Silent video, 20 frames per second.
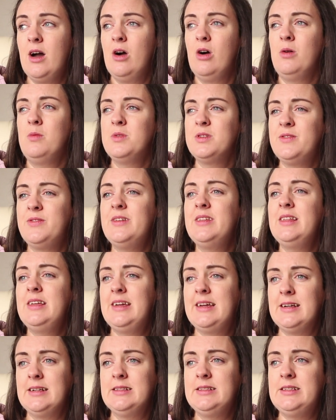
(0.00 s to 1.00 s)
Almost feeling
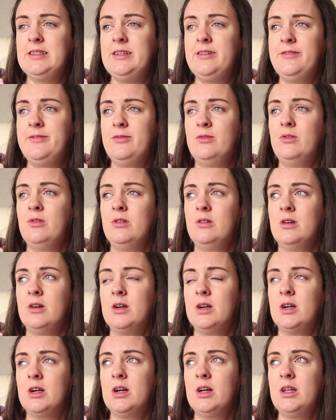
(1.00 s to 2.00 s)
guilty
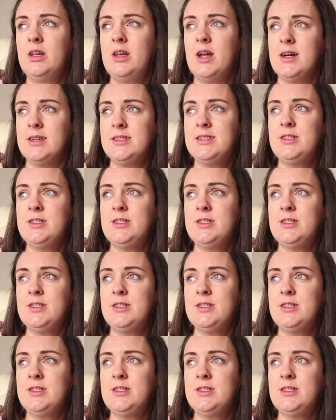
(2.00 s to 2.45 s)
for not